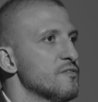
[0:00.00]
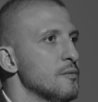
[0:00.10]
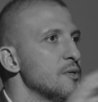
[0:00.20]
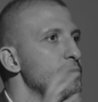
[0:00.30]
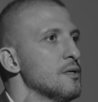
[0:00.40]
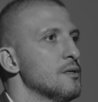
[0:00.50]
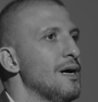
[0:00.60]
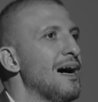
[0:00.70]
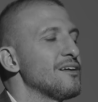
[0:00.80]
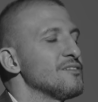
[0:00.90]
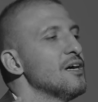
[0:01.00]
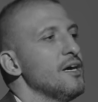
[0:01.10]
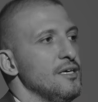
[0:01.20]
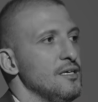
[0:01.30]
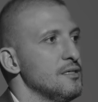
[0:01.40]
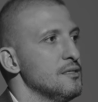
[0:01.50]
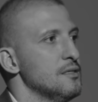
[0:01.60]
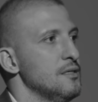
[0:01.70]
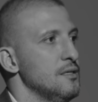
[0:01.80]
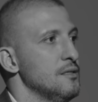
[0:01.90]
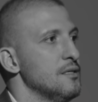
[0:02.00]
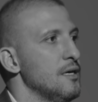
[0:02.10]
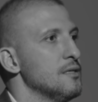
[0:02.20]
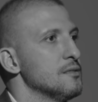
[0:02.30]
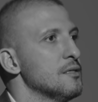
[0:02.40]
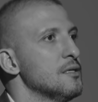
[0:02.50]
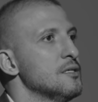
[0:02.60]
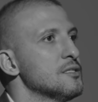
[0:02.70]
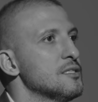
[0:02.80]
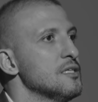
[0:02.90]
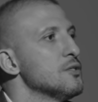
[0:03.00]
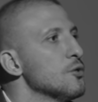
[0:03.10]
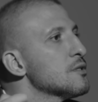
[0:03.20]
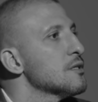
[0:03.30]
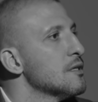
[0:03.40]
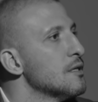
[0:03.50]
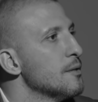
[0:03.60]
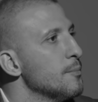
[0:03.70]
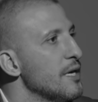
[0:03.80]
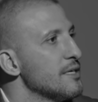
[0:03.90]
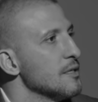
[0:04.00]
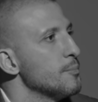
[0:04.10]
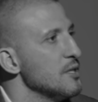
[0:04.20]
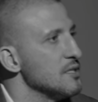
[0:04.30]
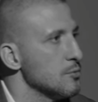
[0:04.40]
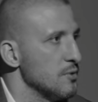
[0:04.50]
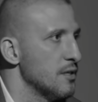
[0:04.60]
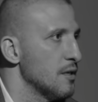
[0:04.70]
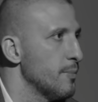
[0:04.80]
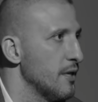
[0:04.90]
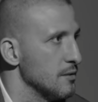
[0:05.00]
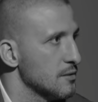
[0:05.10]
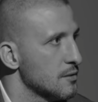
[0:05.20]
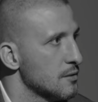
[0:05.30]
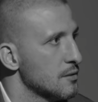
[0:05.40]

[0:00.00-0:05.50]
of the people are dying and they are still not making peace with their parents.